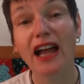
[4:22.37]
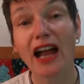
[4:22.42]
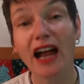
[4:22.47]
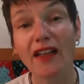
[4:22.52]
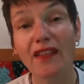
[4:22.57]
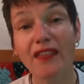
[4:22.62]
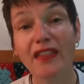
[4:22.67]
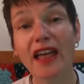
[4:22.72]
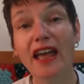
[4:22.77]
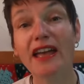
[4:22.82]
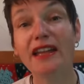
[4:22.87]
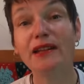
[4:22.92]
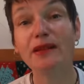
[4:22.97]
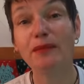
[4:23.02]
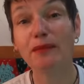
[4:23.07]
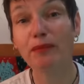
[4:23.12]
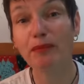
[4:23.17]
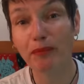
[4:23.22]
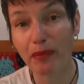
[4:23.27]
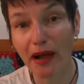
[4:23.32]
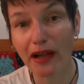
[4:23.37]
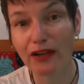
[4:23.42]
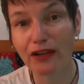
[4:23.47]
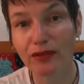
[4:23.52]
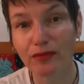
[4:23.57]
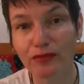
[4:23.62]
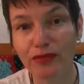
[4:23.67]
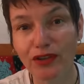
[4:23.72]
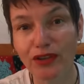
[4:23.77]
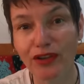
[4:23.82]
and then back
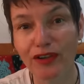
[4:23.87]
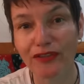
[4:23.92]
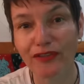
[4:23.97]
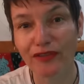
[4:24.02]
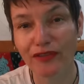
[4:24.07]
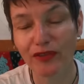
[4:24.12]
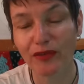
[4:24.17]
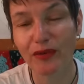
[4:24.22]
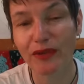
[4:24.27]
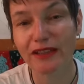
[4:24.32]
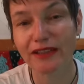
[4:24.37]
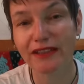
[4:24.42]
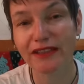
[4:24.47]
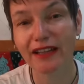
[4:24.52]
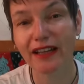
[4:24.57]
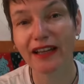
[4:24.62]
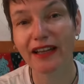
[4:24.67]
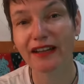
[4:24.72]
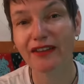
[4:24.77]
up north for winter.